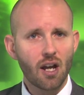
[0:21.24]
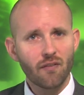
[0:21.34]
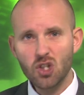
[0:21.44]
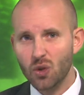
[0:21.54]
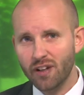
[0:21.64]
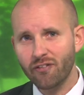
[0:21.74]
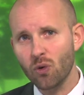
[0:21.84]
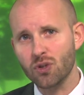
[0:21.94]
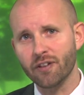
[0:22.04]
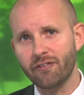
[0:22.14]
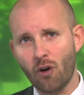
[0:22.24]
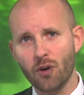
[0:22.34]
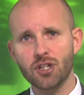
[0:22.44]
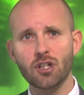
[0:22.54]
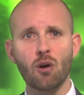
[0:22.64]
If a tree falls in a
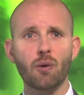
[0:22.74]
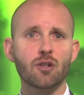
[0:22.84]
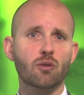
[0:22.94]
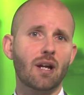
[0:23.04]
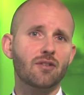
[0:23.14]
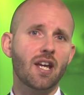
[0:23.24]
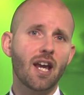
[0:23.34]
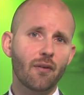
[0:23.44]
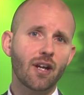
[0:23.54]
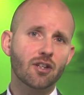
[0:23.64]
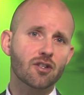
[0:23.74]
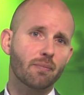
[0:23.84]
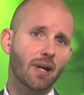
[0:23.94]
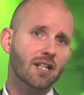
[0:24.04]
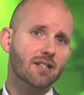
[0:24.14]
forest and no one is around to hear it, does it
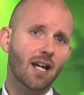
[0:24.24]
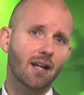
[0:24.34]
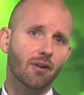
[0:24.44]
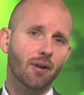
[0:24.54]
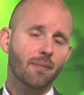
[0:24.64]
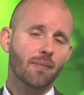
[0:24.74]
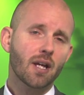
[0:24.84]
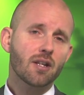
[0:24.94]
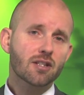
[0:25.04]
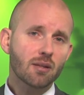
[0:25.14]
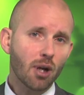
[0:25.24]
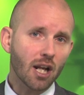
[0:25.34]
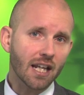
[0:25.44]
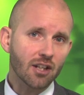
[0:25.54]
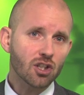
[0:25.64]
make a sound?
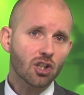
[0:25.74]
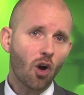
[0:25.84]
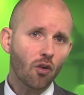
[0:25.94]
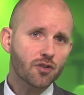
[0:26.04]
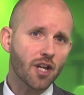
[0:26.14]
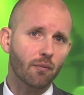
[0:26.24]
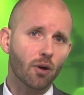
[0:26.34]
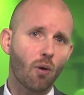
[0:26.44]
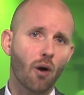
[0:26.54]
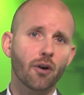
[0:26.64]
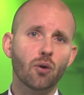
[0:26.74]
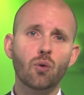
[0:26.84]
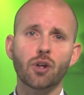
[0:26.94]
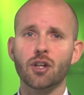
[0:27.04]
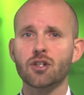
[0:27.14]
Similarly, does content require an
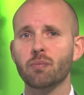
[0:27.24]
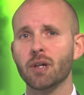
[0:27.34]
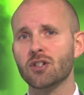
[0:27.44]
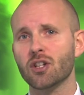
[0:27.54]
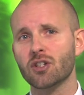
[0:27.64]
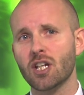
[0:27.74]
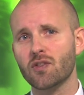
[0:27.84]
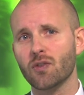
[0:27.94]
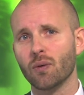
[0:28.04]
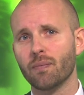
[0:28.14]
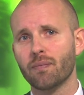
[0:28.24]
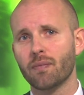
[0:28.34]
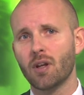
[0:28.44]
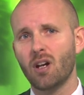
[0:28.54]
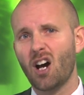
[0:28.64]
audience to be successful?
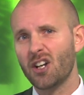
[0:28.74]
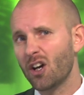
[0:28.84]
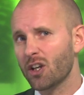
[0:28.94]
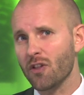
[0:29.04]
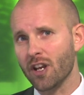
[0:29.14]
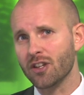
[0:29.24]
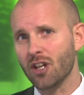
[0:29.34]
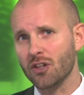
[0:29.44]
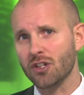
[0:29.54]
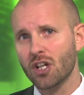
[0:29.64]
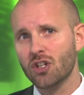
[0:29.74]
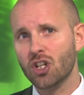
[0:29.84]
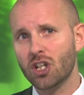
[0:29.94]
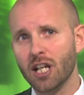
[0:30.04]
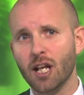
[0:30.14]
I'd argue that it does,
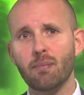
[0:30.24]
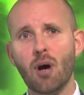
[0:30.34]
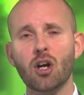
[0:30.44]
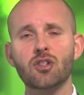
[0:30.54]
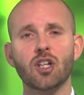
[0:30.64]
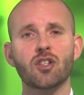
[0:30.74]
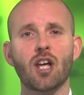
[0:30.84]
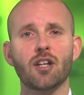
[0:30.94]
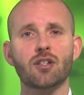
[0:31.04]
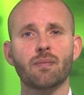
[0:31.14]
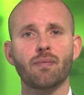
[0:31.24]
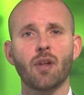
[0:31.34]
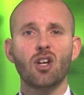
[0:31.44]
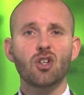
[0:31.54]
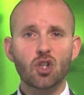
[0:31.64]
certainly in a marketing sense.
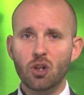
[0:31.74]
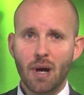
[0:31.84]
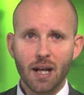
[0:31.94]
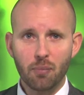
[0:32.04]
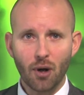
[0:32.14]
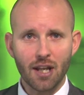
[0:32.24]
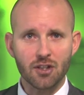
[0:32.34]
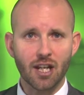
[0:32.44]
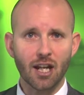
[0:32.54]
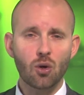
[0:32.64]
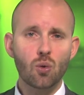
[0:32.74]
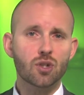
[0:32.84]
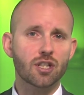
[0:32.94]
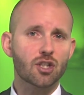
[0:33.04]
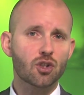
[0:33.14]
Too many brands get
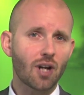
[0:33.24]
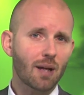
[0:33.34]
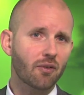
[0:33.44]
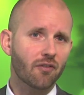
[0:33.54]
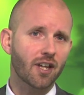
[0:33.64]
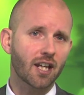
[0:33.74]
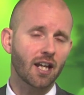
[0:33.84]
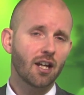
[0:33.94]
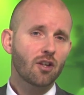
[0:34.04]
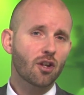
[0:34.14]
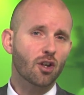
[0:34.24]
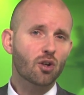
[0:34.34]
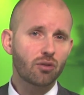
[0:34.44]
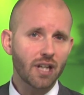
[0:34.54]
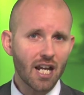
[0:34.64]
caught in the trap of thinking that the
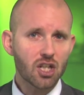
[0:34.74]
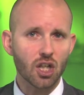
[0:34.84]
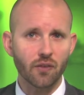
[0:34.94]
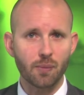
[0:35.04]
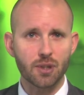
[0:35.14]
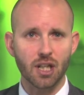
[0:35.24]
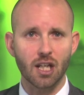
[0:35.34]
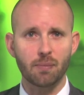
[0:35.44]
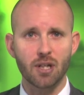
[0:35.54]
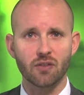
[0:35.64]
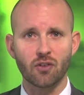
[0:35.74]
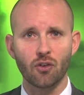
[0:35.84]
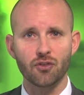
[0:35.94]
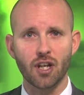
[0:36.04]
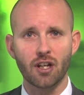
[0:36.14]
creation of a particular piece of
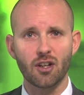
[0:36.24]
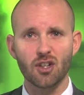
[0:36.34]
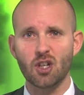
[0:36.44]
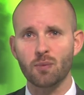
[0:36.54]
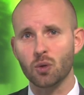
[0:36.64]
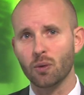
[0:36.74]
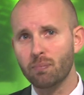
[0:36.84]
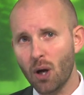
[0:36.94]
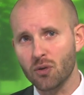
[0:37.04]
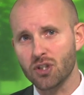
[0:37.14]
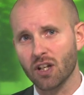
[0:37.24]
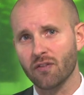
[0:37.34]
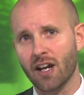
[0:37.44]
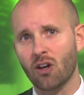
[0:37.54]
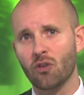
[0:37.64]
content and the subsequent posting of
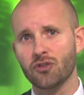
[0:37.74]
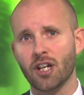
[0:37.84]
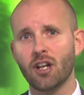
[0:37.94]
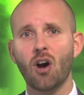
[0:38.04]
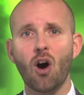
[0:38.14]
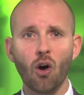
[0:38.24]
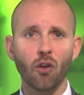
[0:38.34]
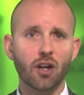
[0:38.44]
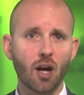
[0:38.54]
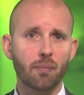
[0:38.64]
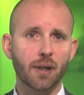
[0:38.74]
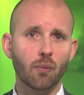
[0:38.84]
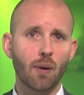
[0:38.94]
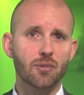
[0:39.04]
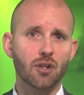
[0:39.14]
that content on the company
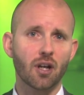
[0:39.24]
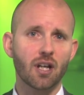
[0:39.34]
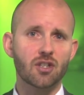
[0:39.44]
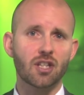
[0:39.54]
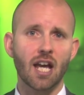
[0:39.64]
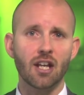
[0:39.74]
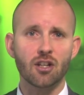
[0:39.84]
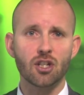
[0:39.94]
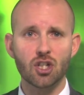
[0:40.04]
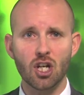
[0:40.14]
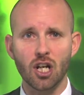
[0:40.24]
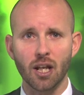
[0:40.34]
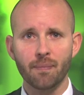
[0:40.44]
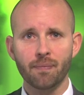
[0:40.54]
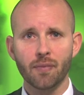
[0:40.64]
website is the end of the journey.